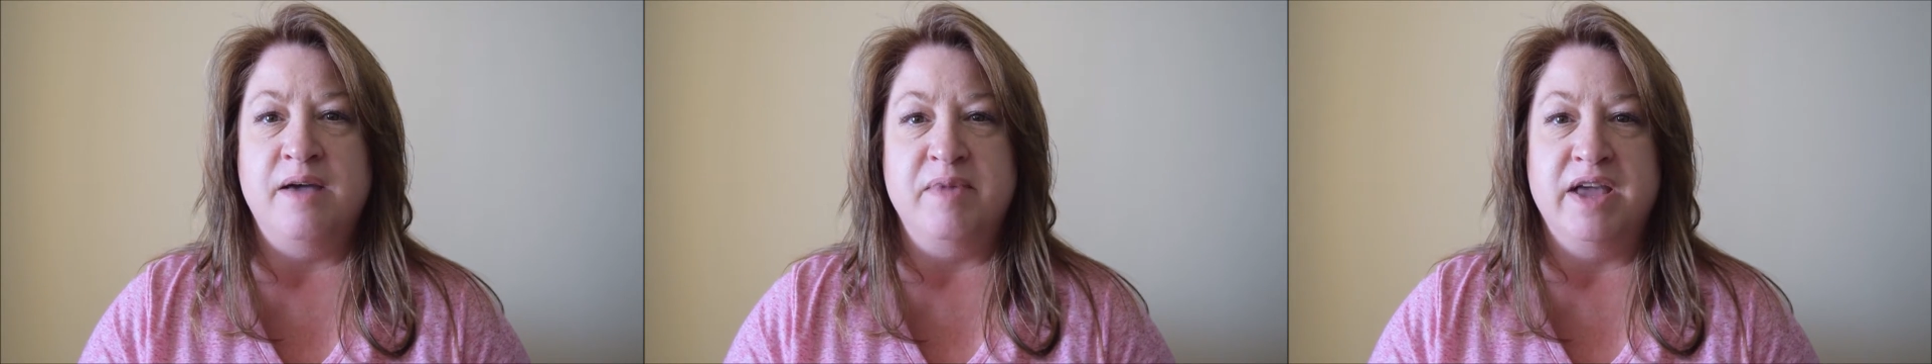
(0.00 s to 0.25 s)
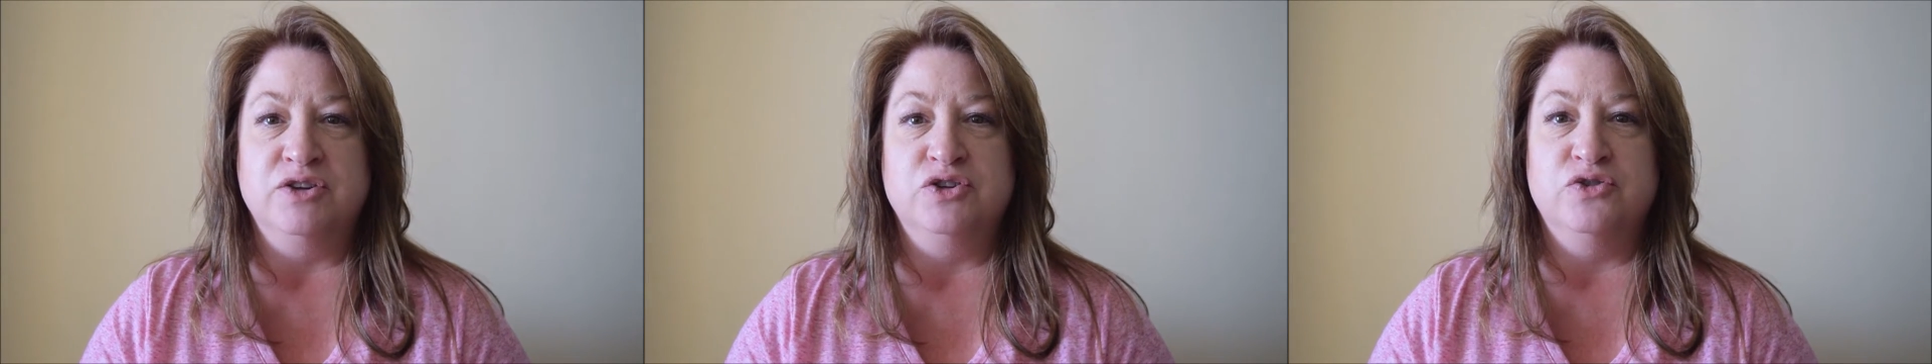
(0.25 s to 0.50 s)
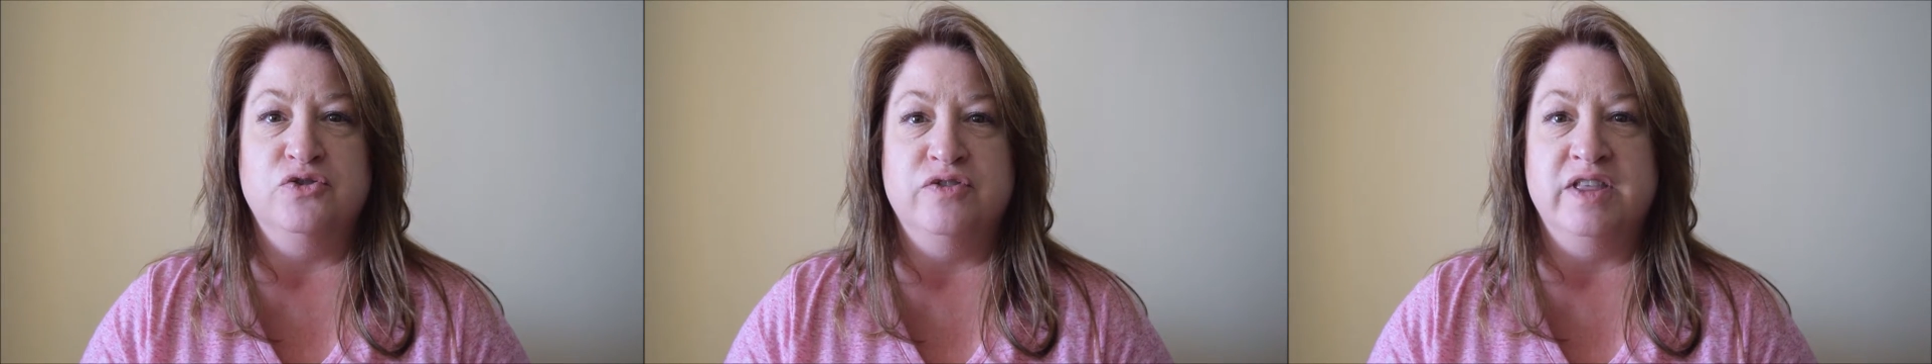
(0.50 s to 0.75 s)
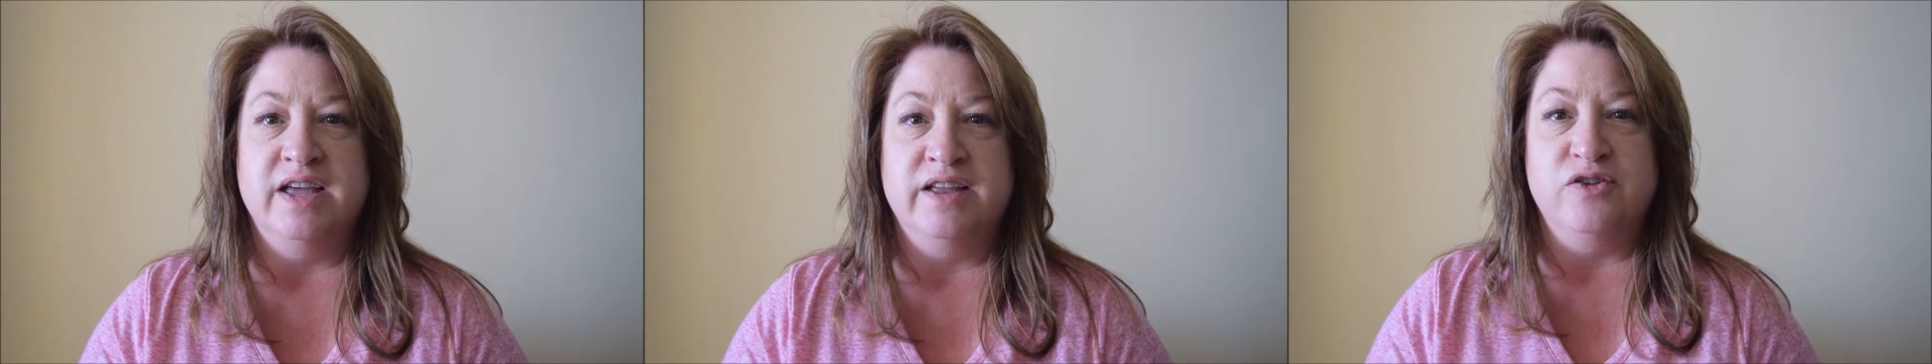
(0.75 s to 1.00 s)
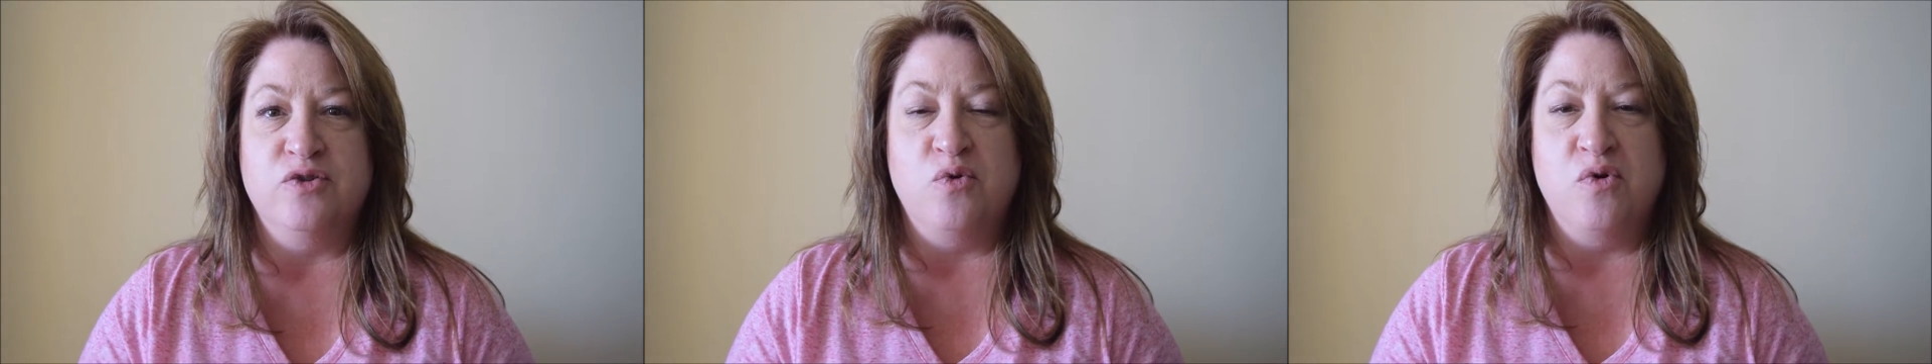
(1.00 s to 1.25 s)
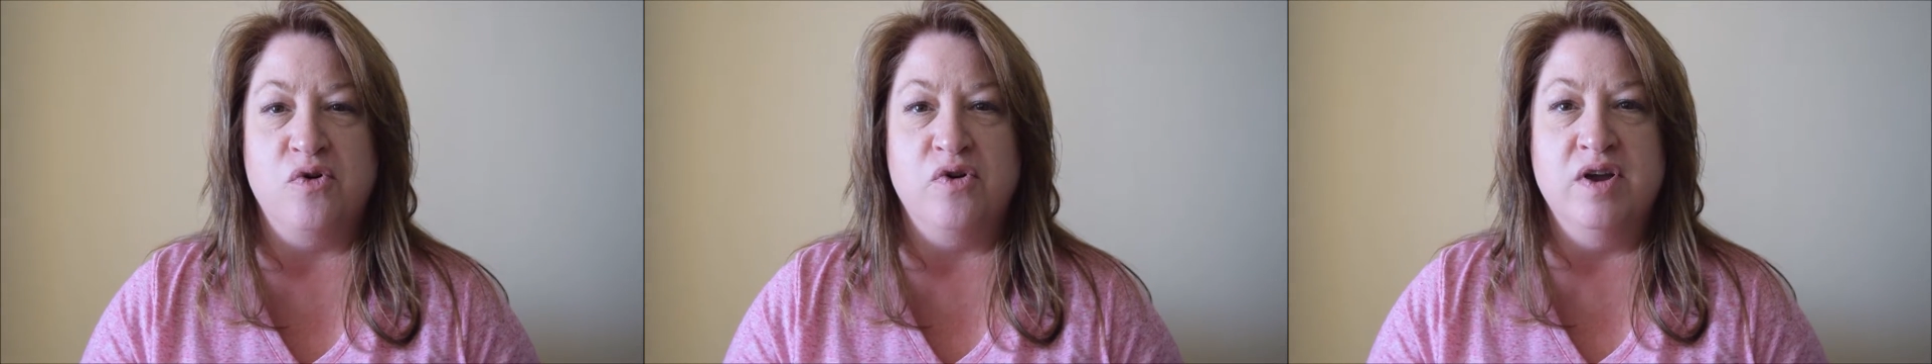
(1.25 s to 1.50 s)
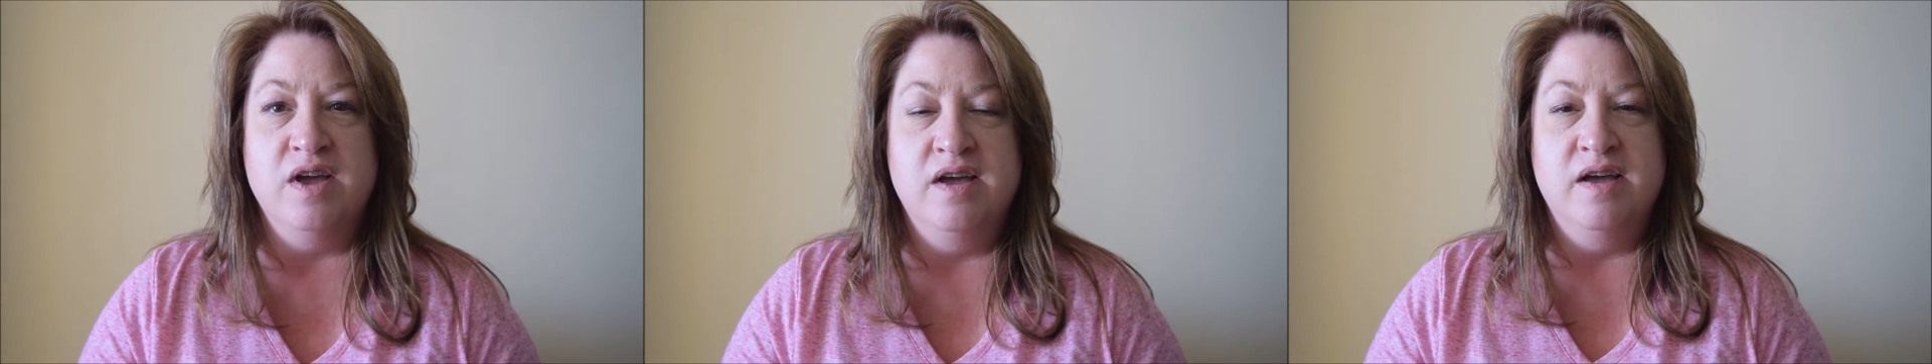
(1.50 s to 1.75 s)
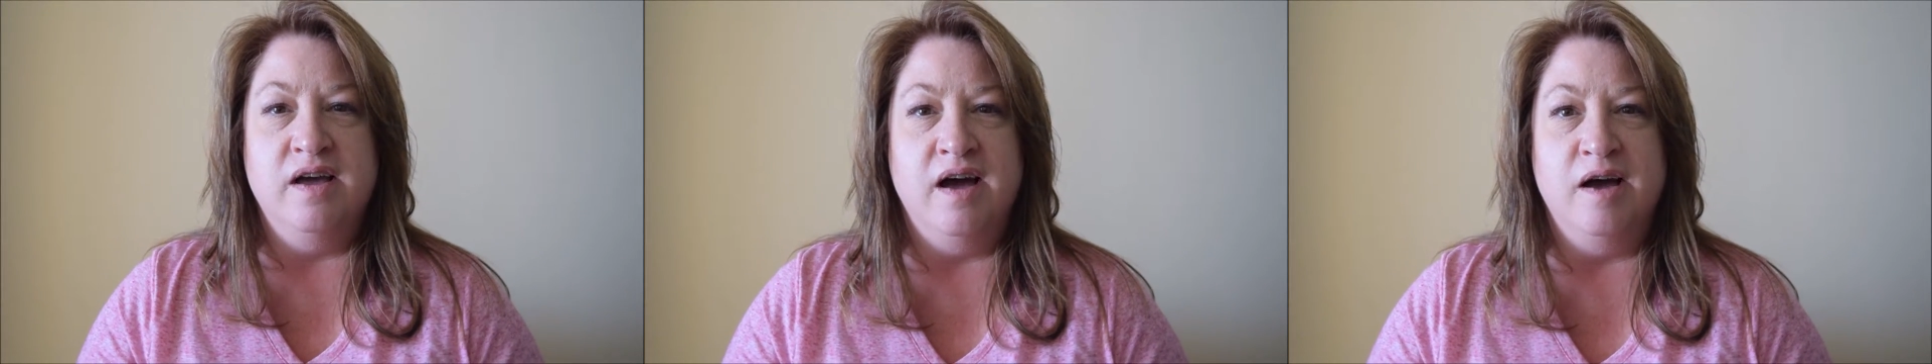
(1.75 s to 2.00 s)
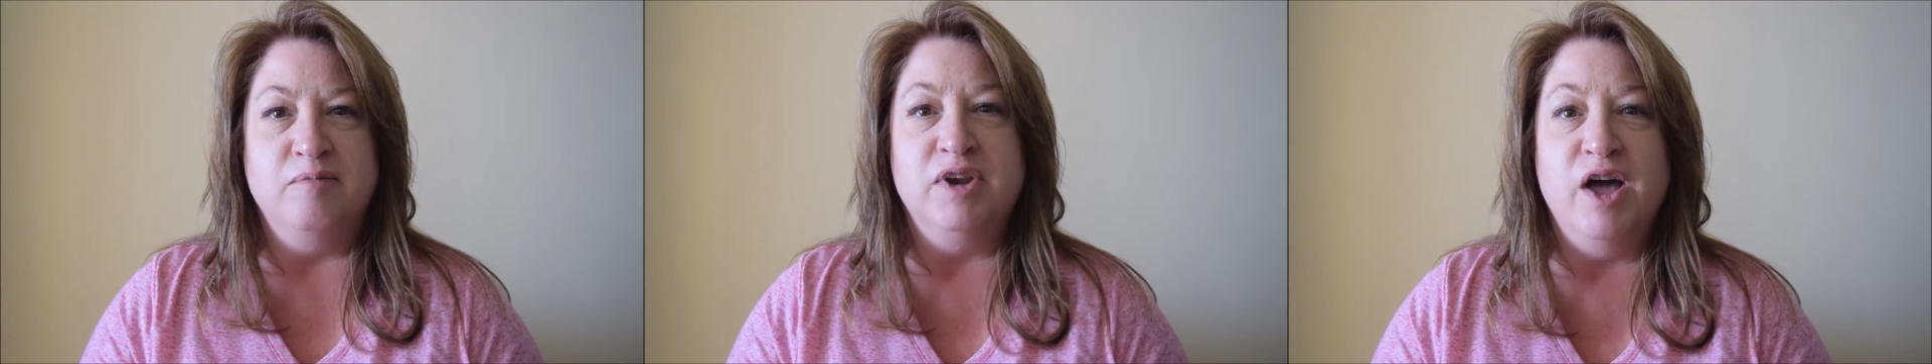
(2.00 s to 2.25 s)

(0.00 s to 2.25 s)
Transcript: I make sure that your um,